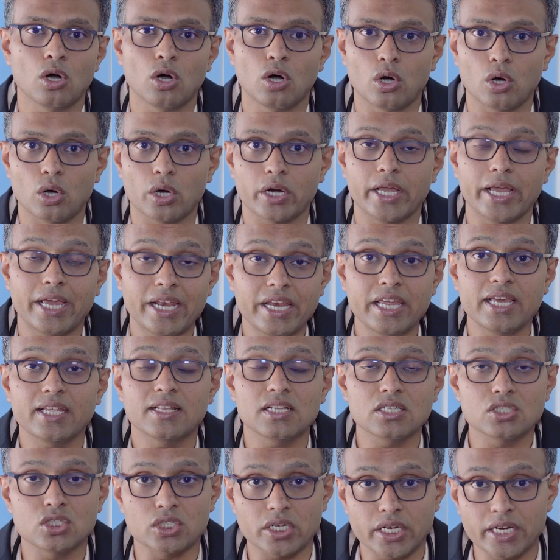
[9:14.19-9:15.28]
or any
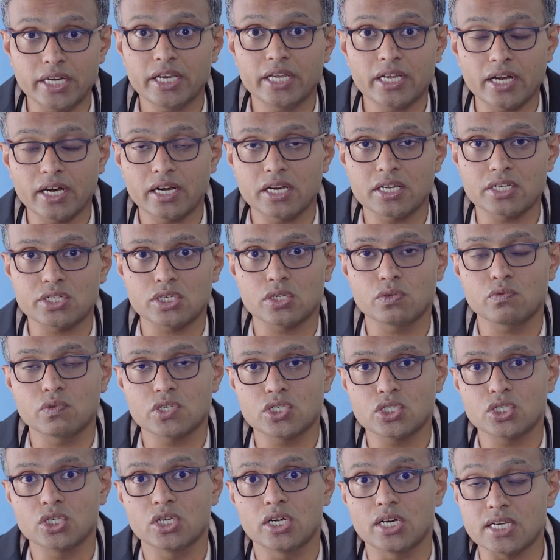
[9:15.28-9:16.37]
other genetic condition
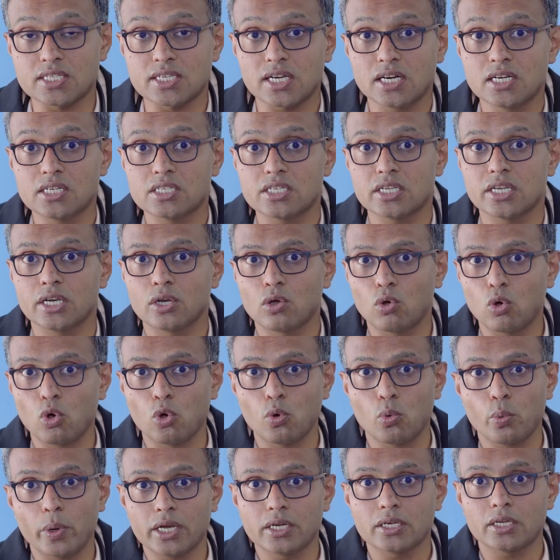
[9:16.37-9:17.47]
which results in
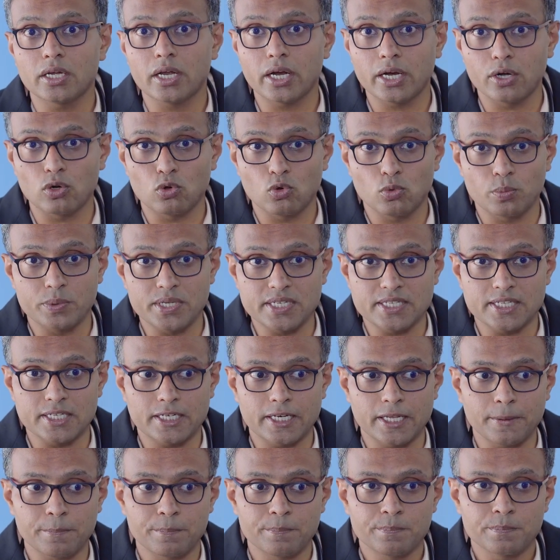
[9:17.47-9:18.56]
overweight and
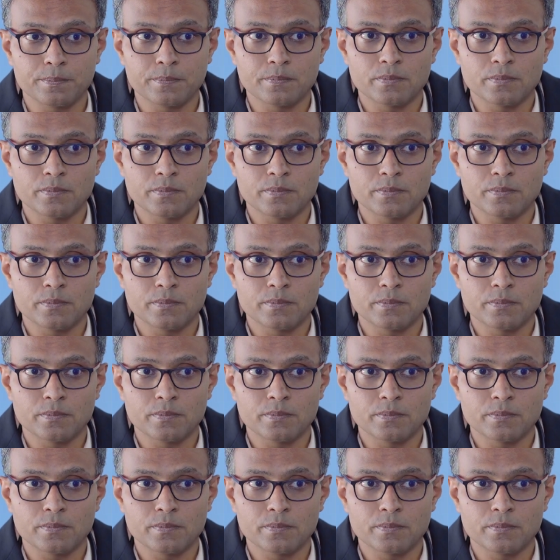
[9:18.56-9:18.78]
obesity.